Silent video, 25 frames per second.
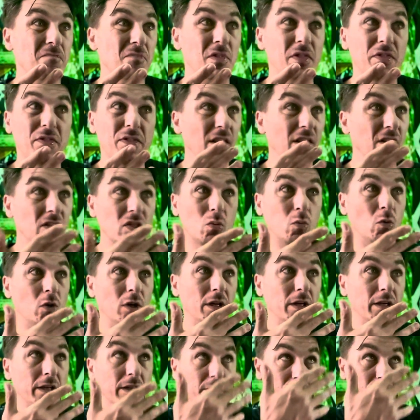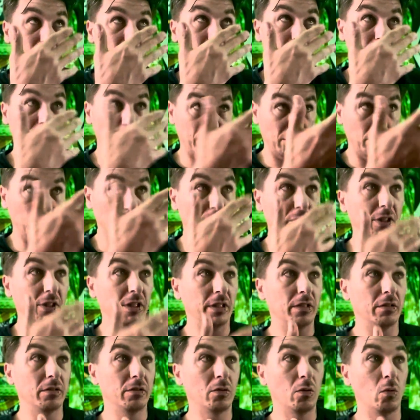this one is
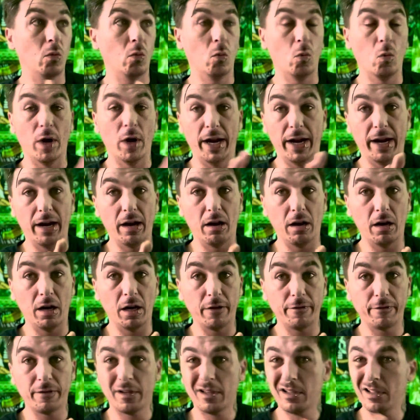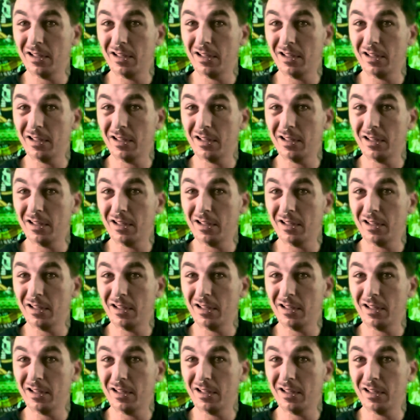visibly way off.